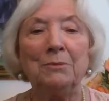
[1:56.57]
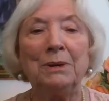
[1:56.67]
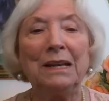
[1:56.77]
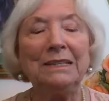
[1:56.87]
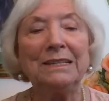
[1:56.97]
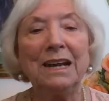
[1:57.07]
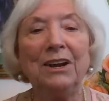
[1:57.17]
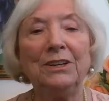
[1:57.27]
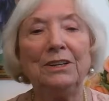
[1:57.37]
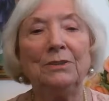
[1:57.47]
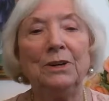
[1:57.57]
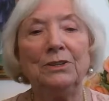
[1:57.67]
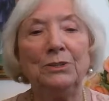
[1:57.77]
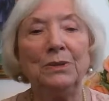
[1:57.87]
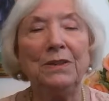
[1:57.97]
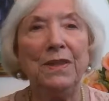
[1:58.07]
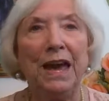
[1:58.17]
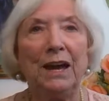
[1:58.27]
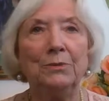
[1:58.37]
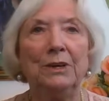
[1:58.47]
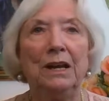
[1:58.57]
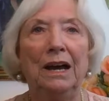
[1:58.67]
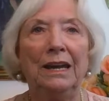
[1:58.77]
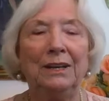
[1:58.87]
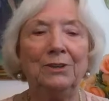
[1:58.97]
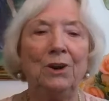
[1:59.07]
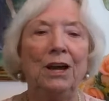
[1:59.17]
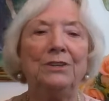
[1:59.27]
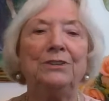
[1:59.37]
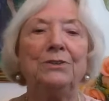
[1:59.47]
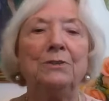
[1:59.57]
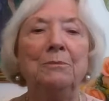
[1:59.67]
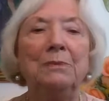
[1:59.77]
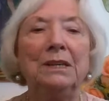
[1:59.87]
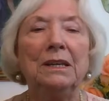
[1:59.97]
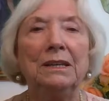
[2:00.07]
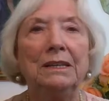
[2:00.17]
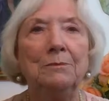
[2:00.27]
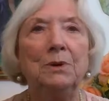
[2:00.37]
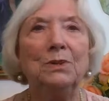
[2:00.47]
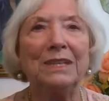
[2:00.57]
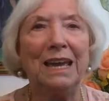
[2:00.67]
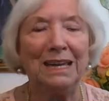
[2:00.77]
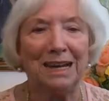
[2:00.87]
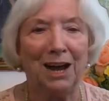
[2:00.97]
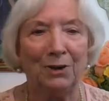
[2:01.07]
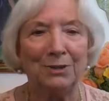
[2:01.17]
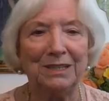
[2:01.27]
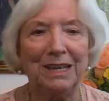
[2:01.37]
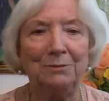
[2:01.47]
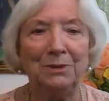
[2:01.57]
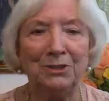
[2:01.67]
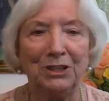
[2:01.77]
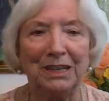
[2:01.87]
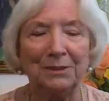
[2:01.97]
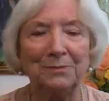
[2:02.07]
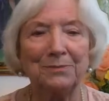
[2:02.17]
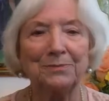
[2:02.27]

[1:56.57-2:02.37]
But I started doing that when I had gone to the Midland Mosaic House in Michigan.